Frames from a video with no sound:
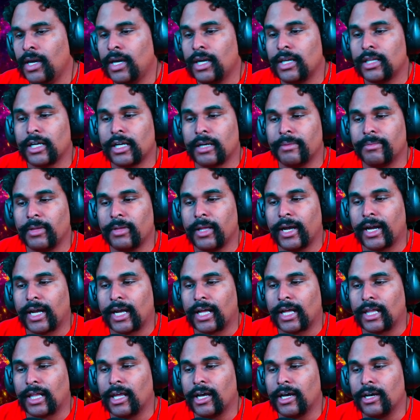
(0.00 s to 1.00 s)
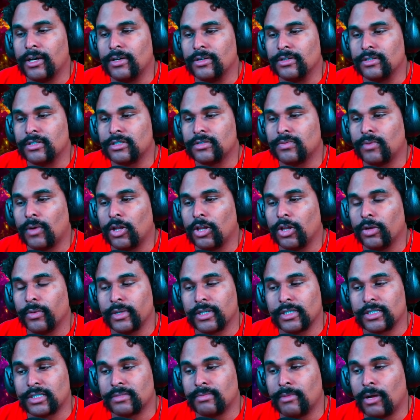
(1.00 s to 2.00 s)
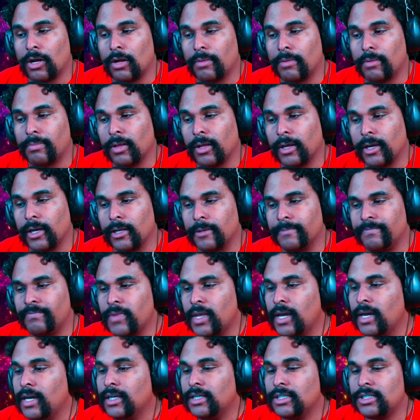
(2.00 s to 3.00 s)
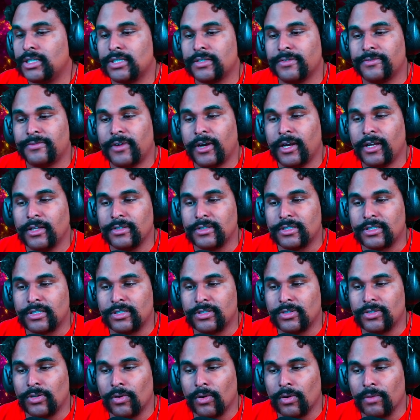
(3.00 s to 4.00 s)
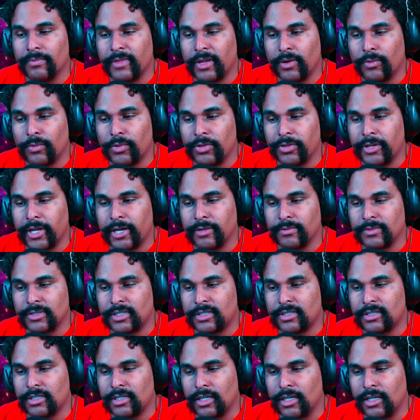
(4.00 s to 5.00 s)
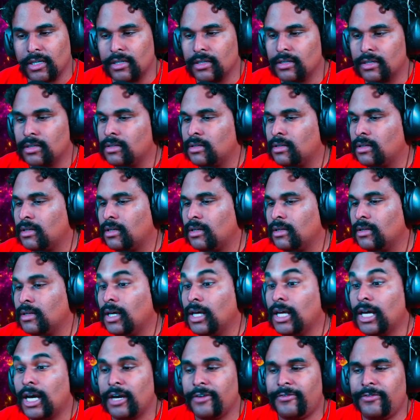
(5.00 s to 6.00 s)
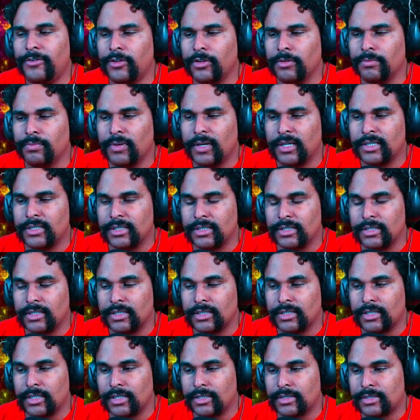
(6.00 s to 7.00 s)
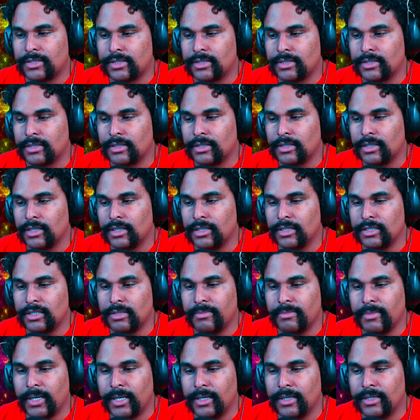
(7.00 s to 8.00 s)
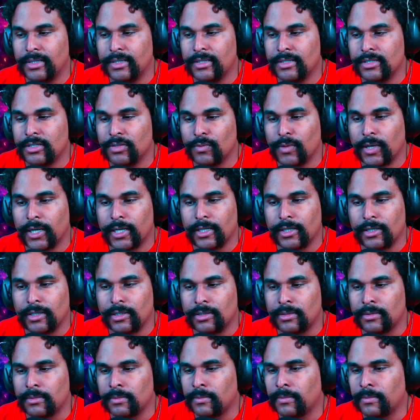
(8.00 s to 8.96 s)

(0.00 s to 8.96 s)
Like a black cloud swallowing a small plane, she's a violent storm that will not recede. I feel her presence, and it demands a reckoning.